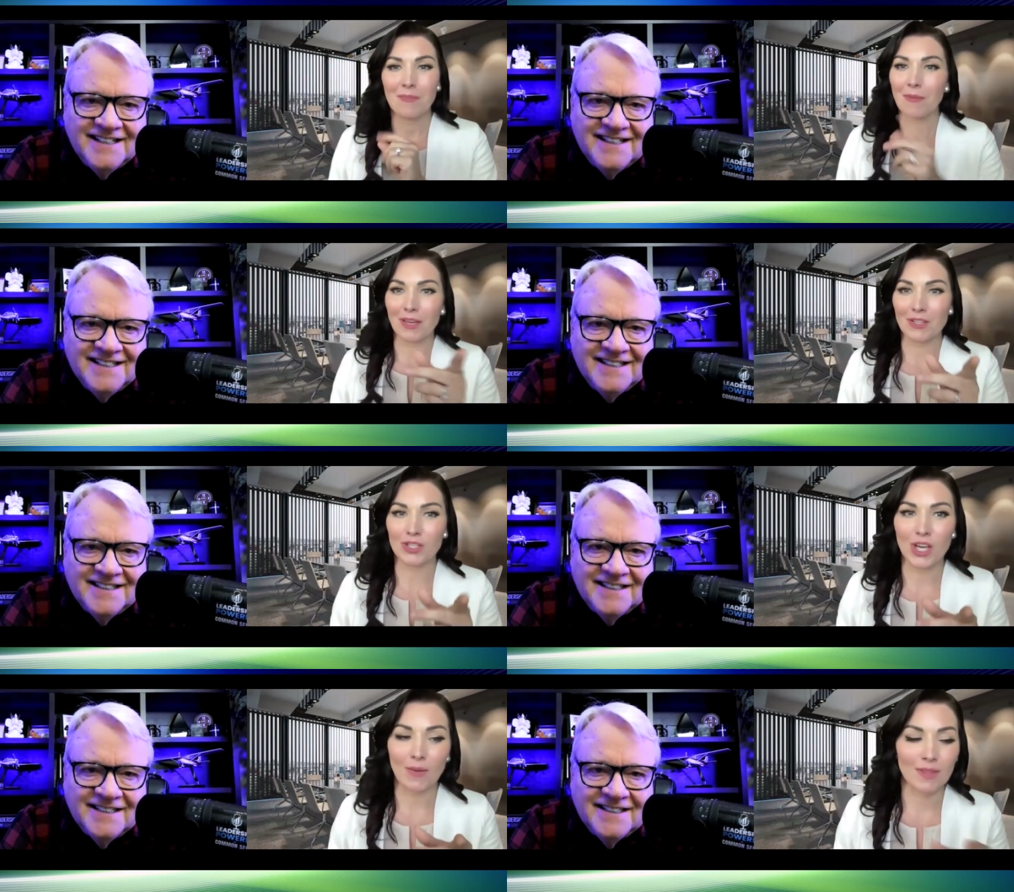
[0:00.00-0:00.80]
Speaker 1: maybe I
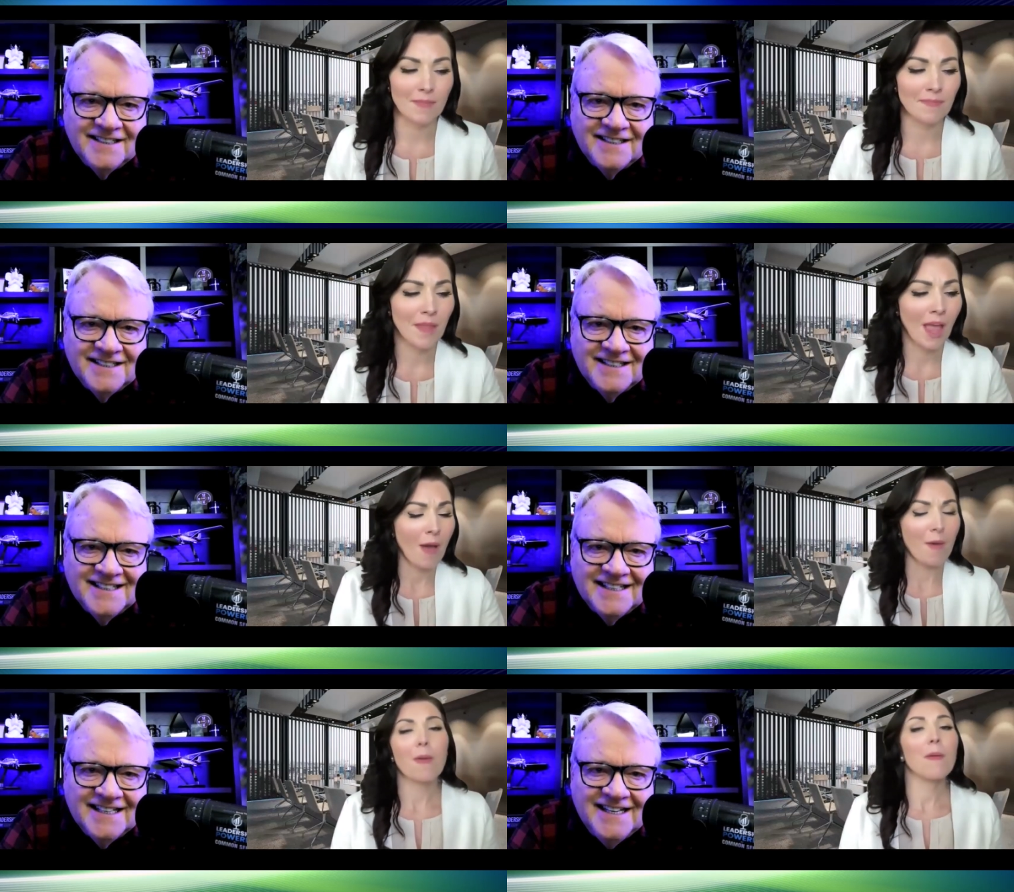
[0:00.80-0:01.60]
should chat with him.
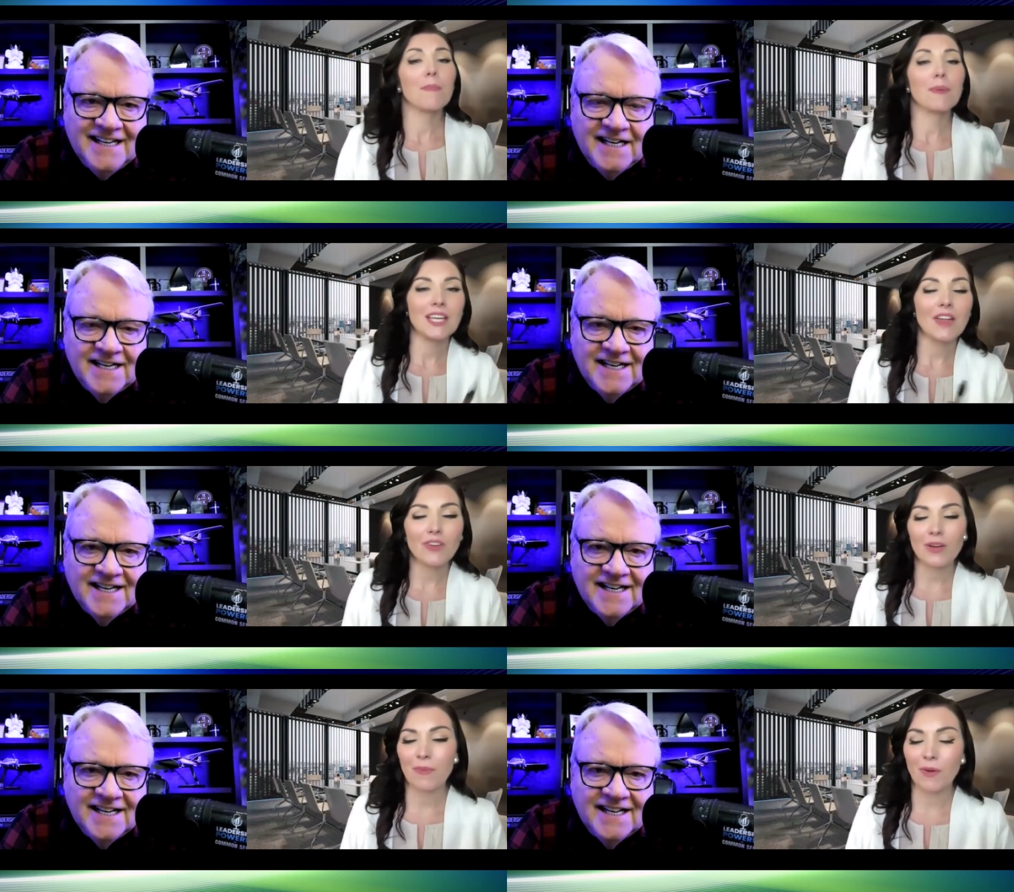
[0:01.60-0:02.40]
But the
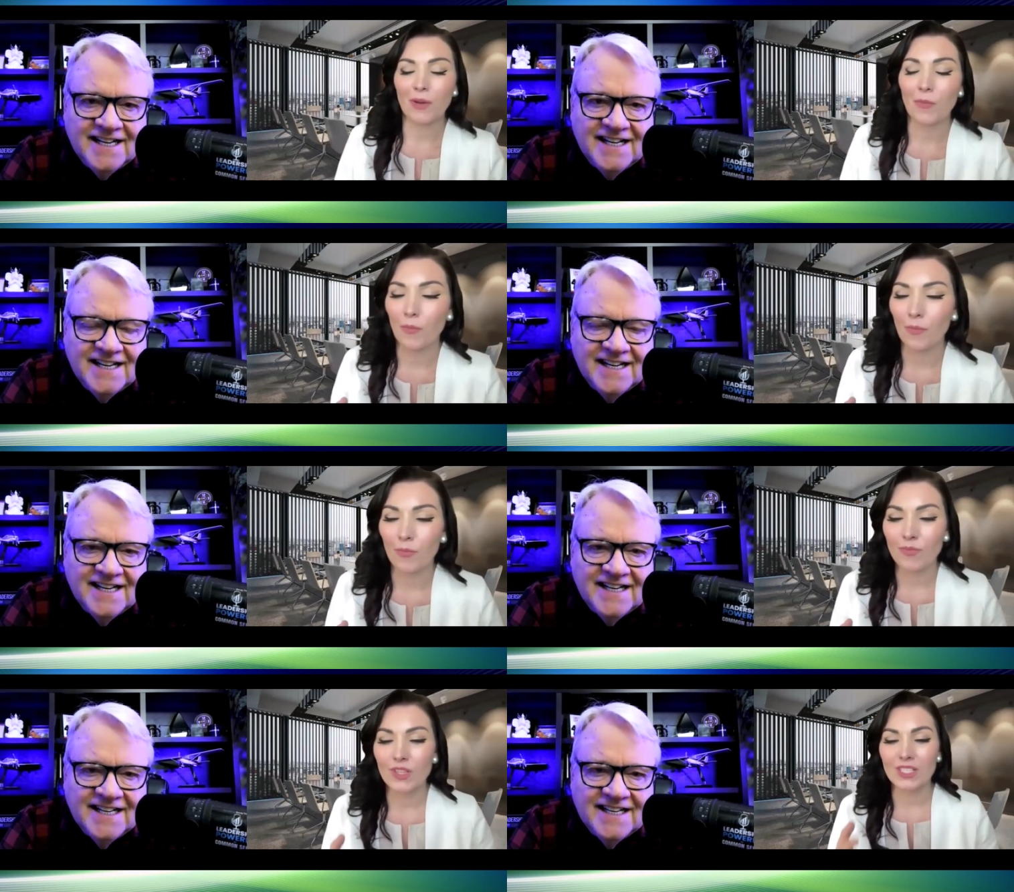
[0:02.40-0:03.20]
other component,
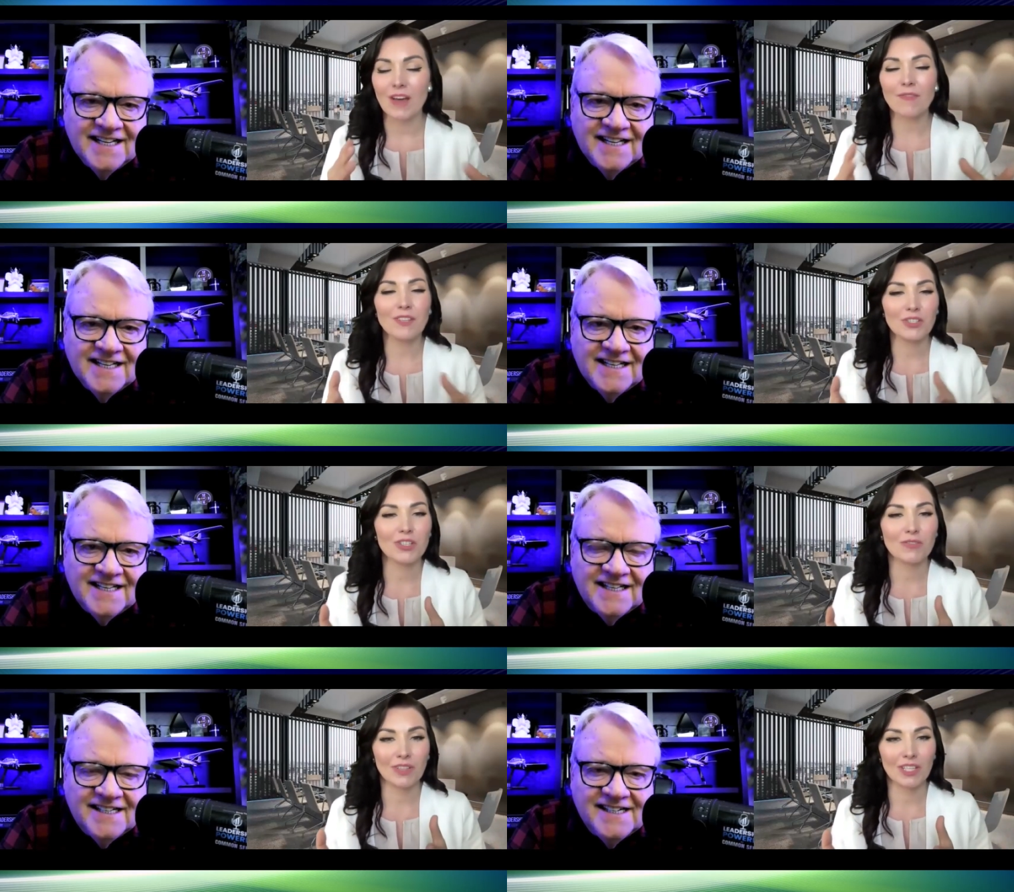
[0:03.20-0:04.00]
the
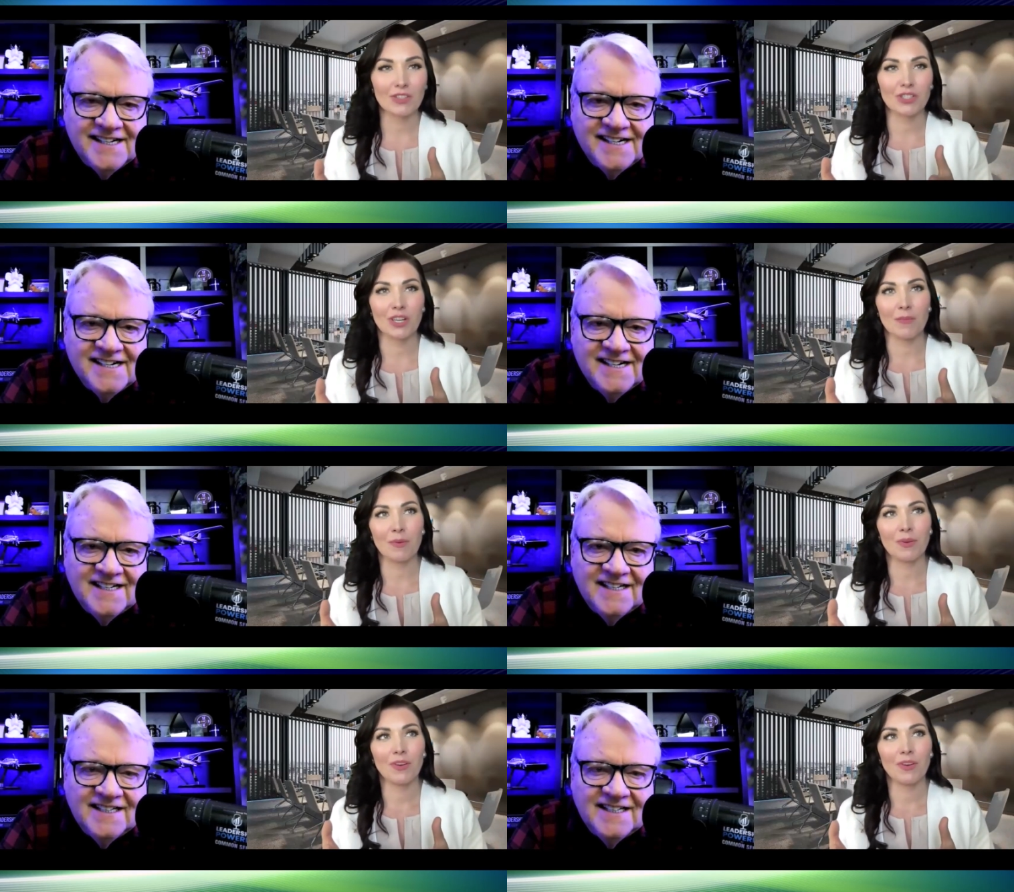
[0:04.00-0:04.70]
definition of leadership,